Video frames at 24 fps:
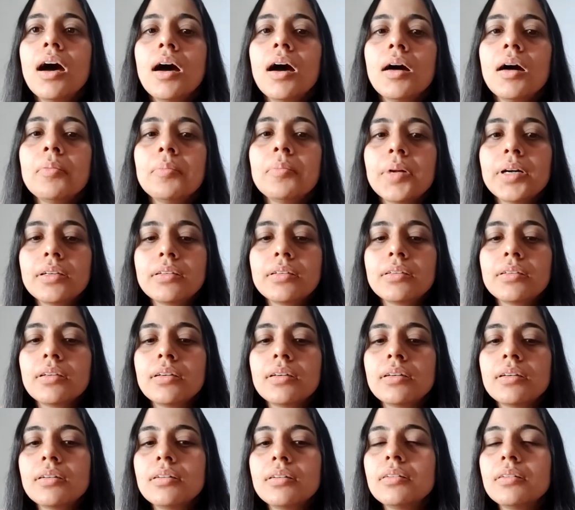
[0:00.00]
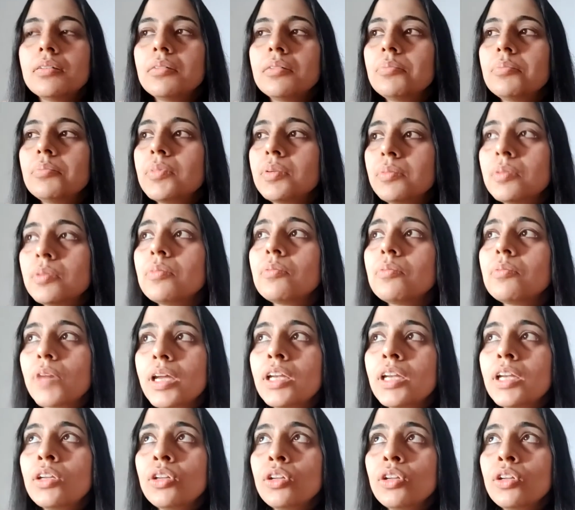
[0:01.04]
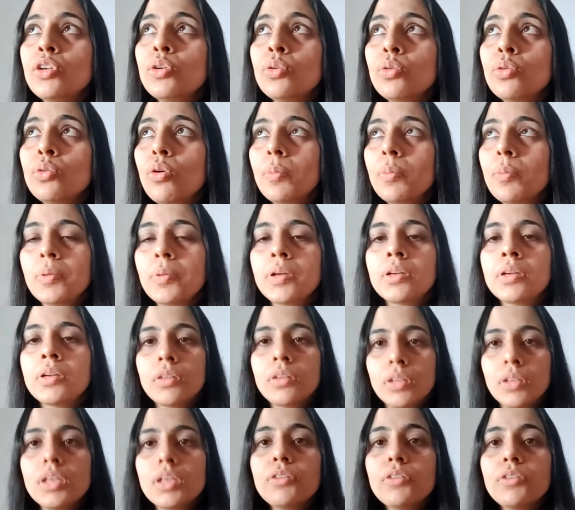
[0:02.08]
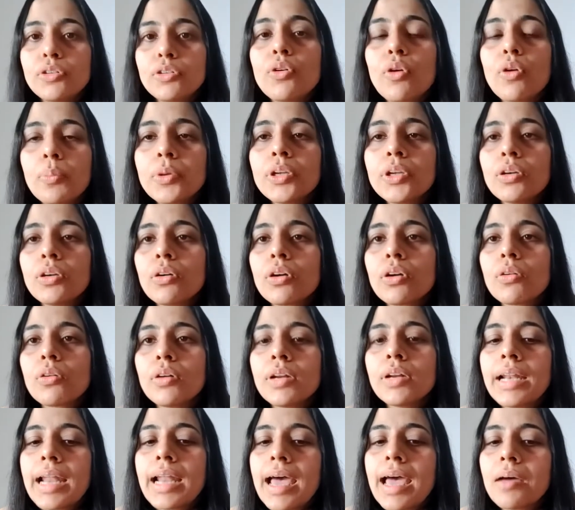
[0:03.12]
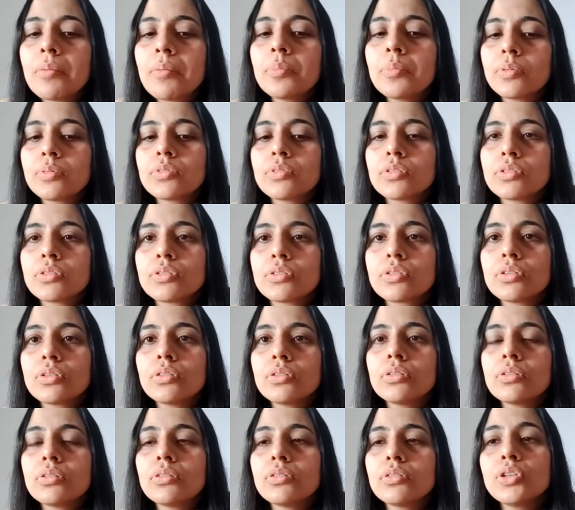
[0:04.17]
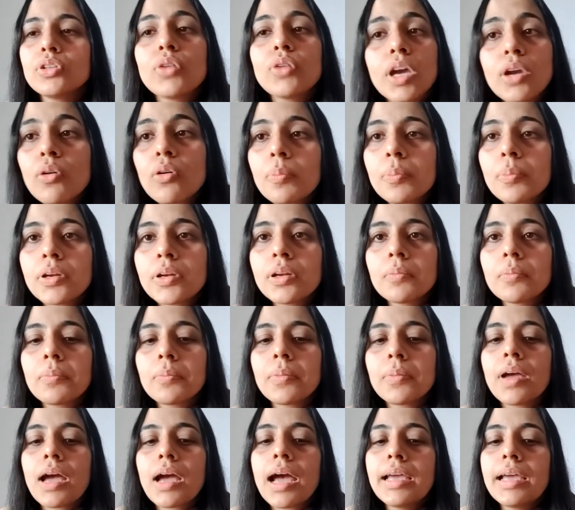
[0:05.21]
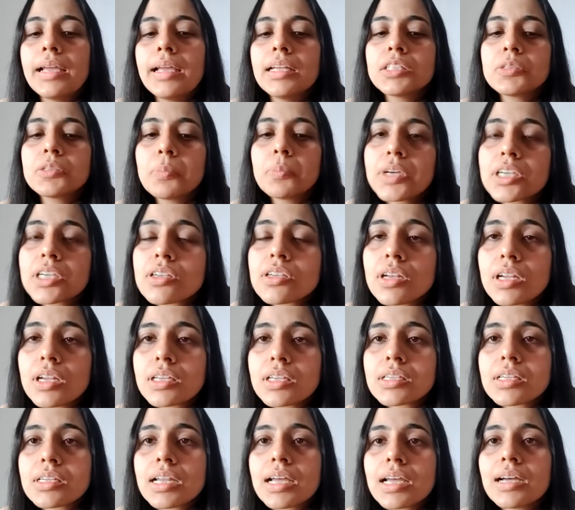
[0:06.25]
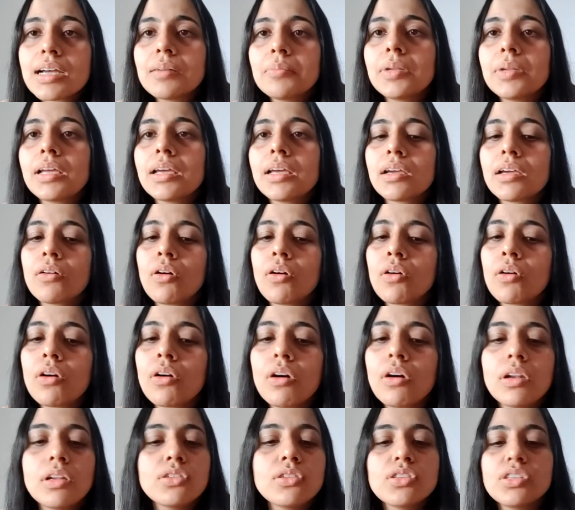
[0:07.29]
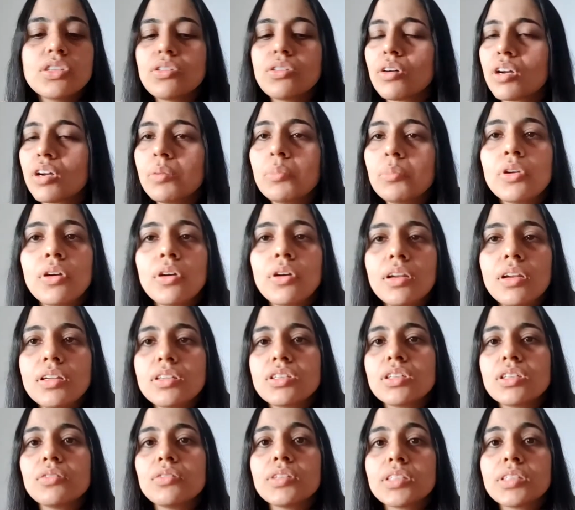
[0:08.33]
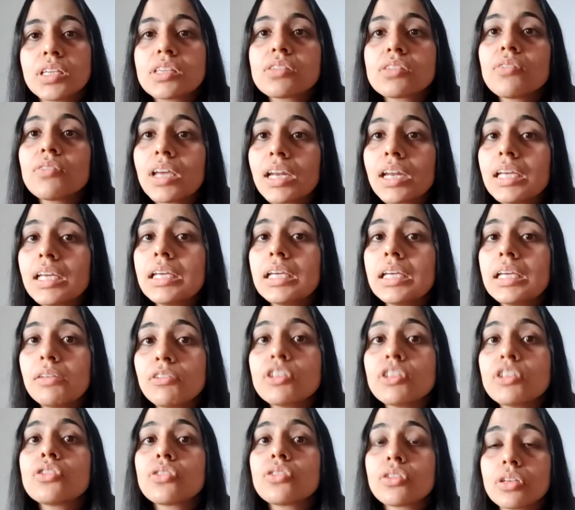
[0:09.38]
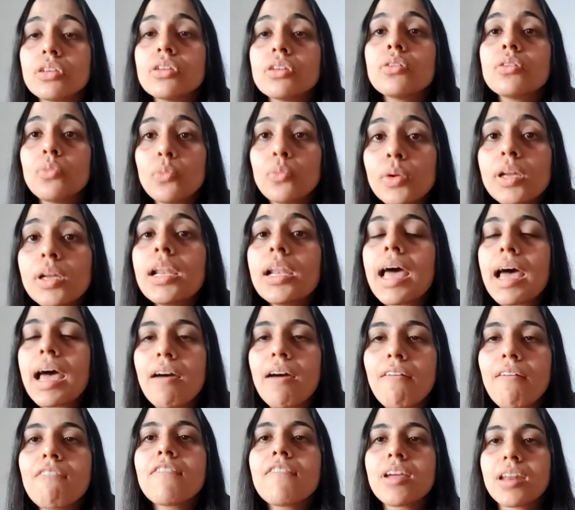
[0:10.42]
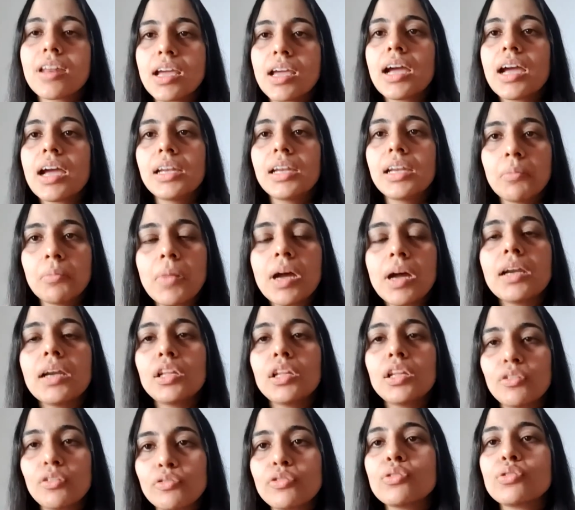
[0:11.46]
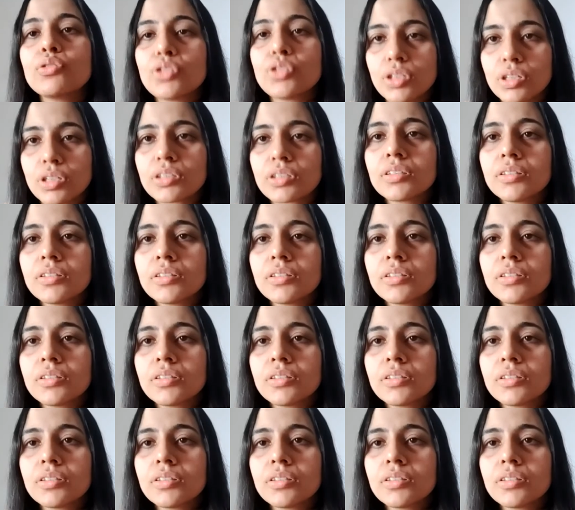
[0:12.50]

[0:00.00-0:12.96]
But when you open, if you open your own lab, so you can open up a highly specialized lab like oncology or immunology, which will have very high demand in future.